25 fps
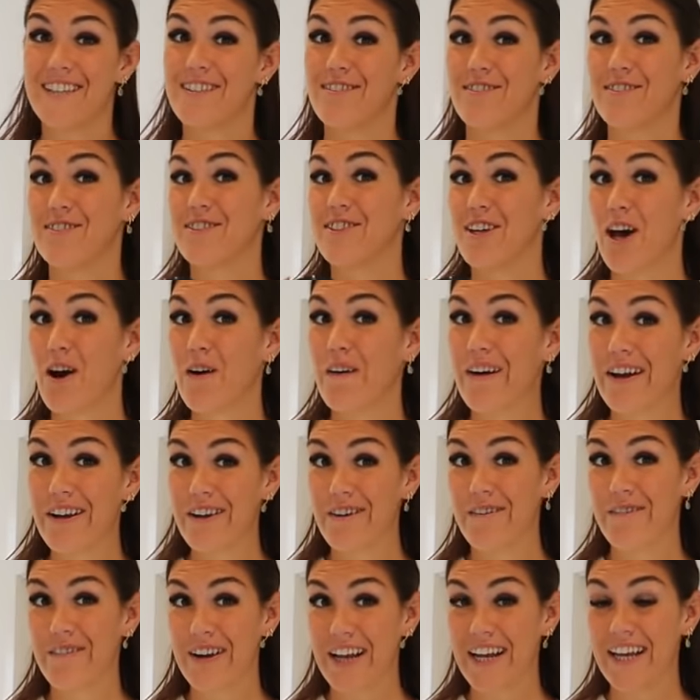so
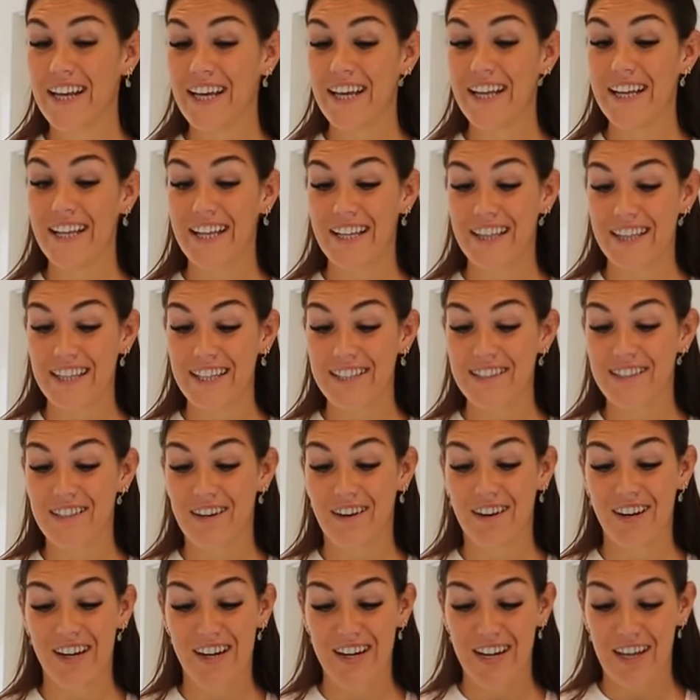underrated. These
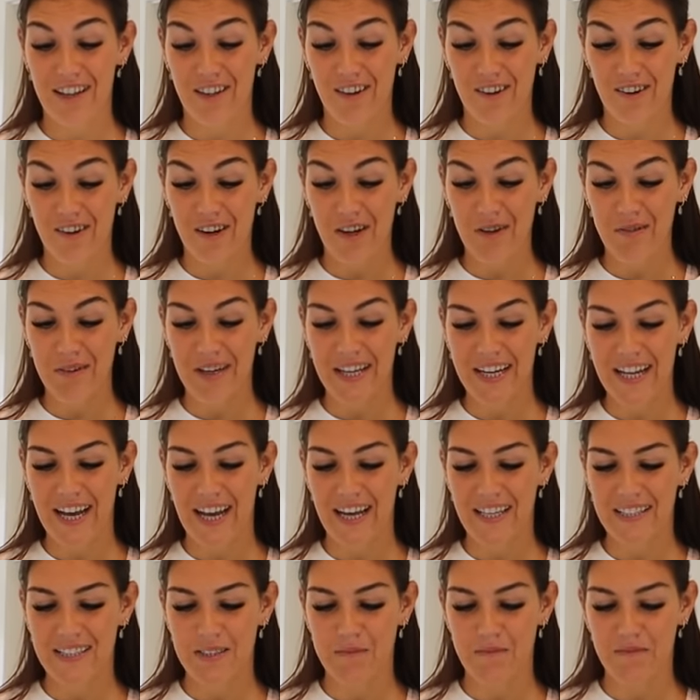are another great way to
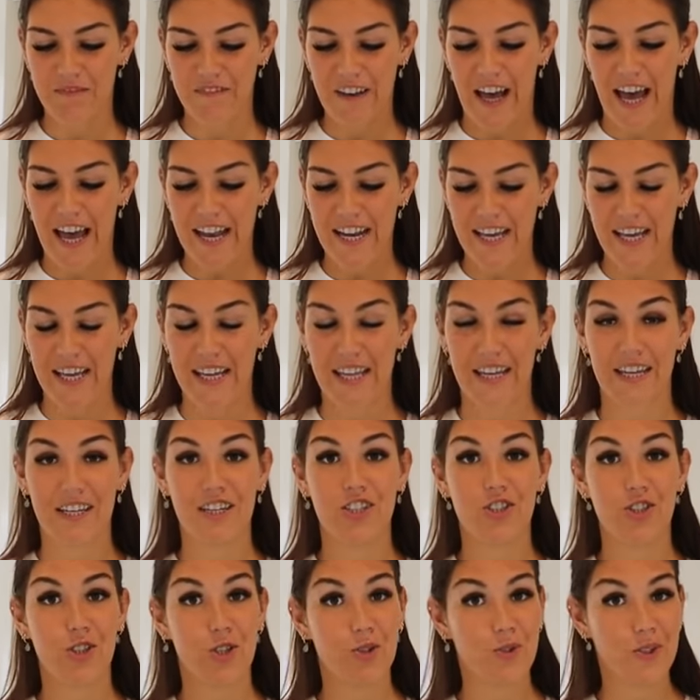add some fat in
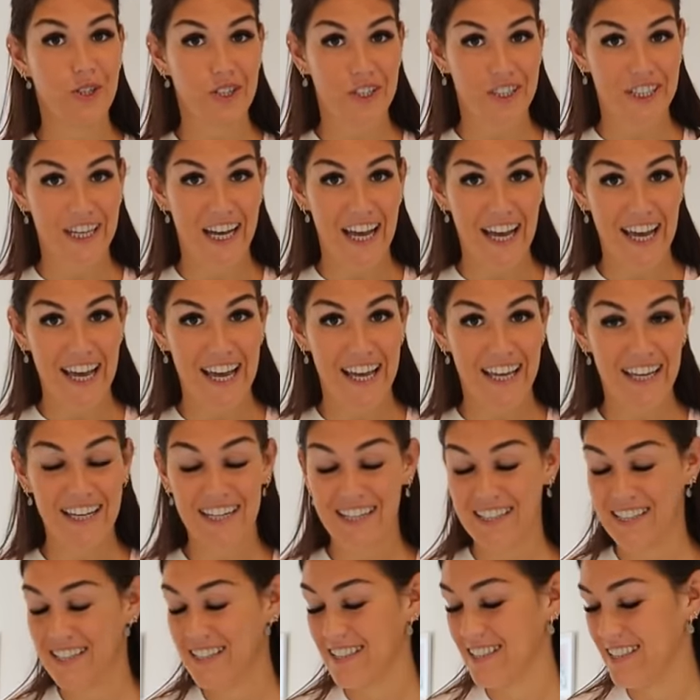to your diet.